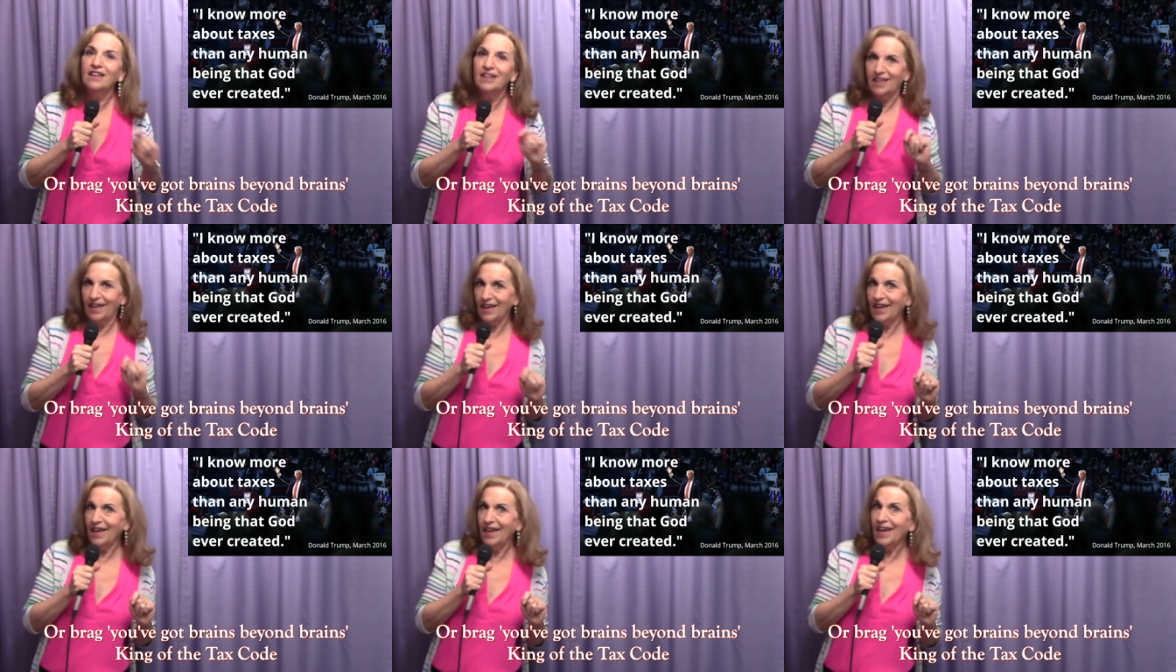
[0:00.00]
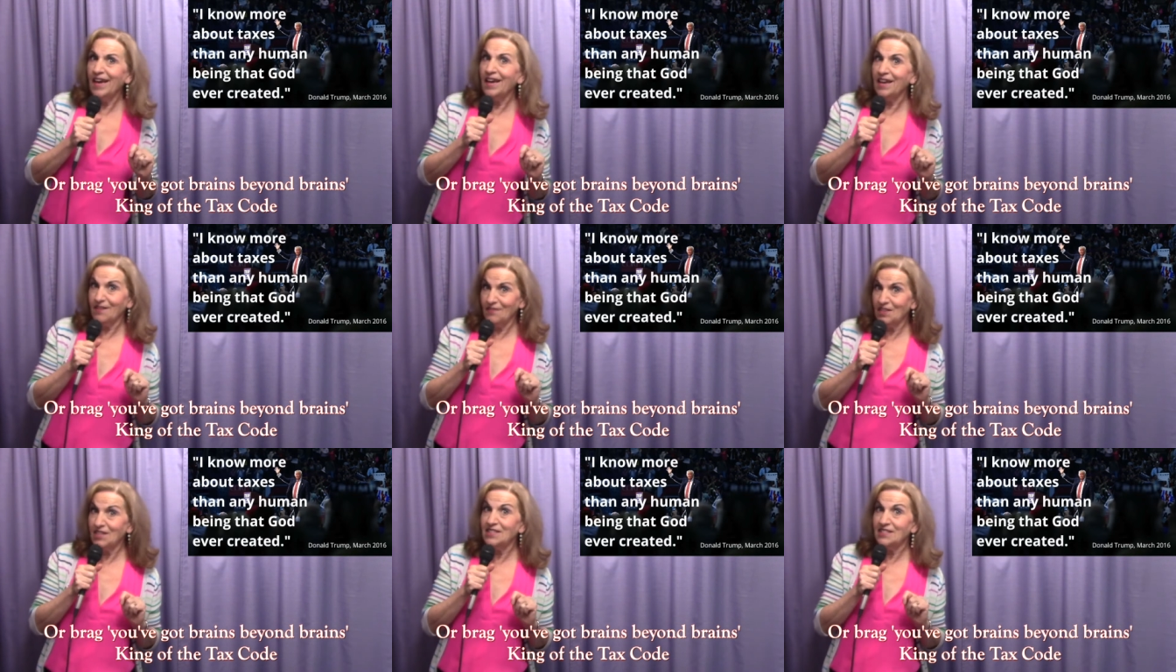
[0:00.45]
King
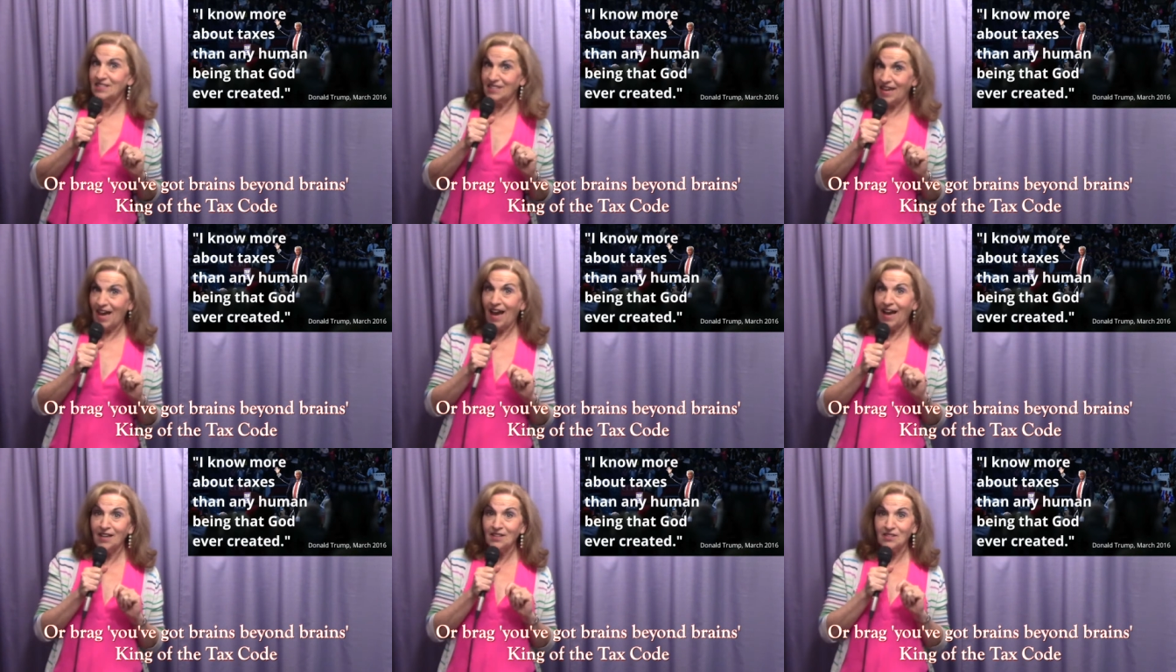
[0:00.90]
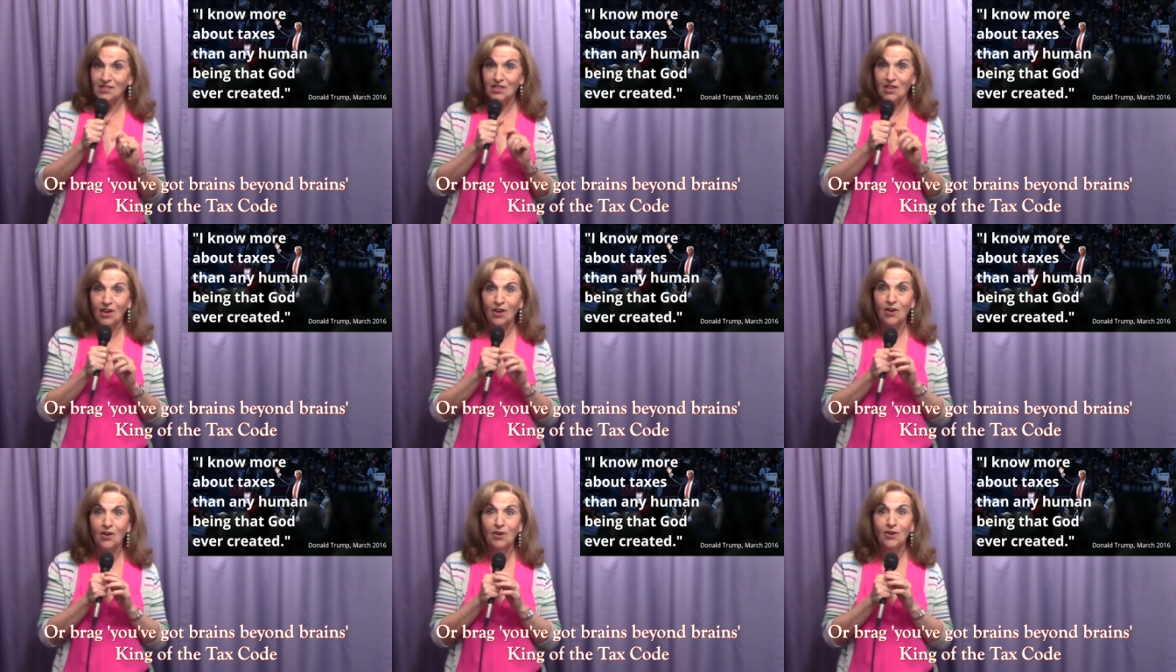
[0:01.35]
of the tax
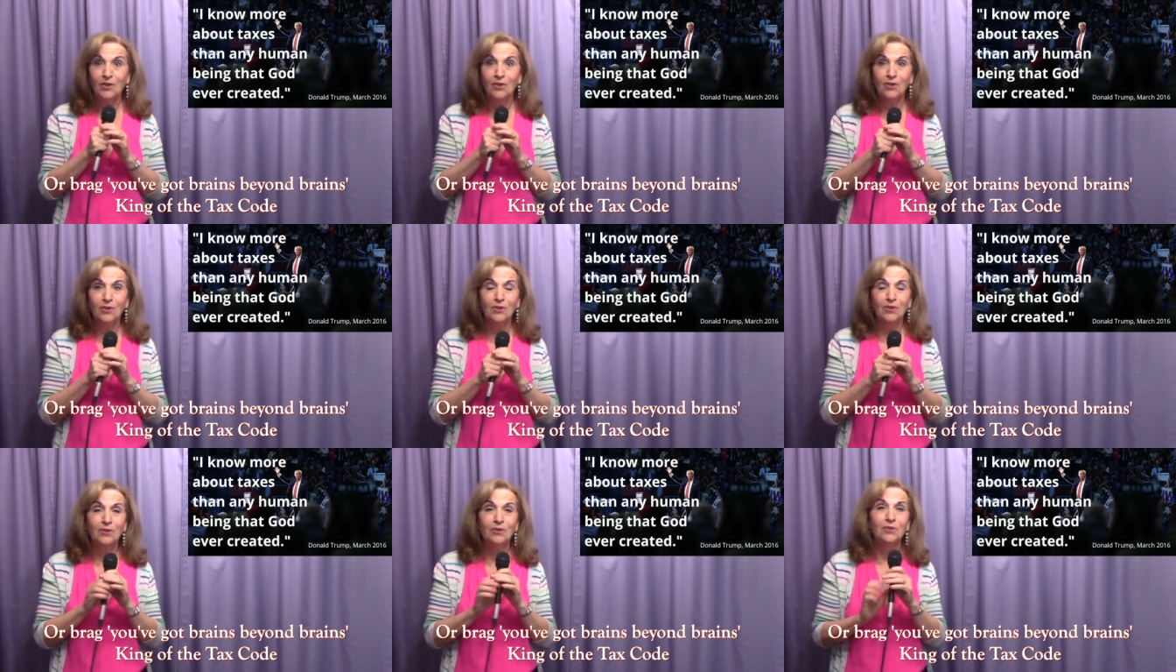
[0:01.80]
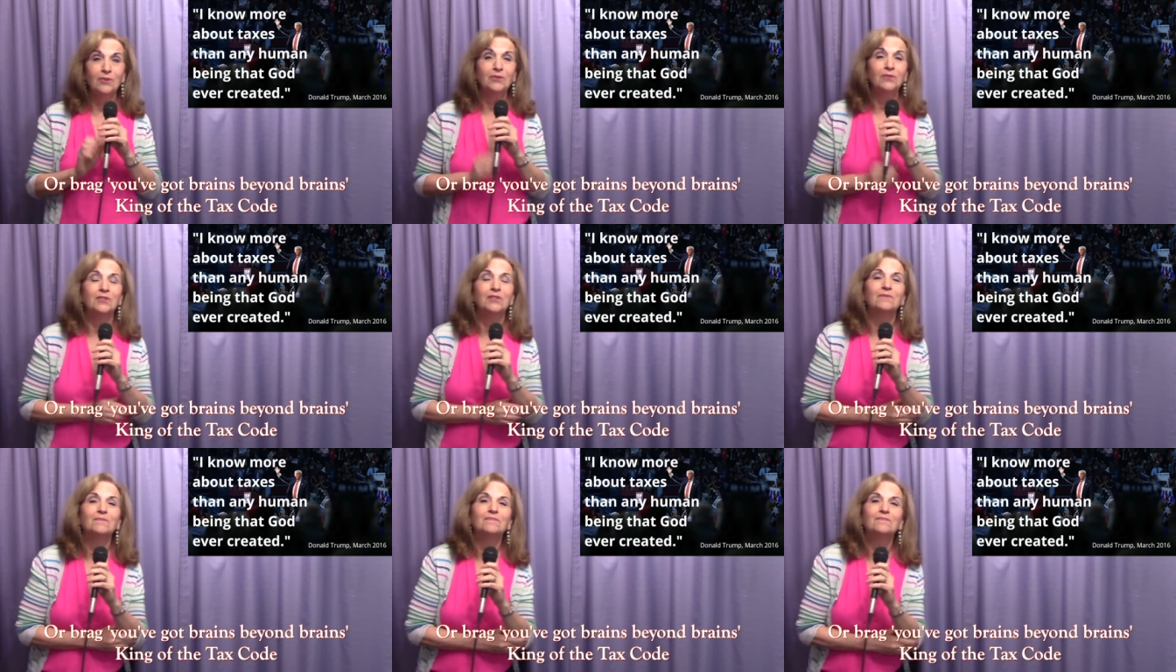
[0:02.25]
code.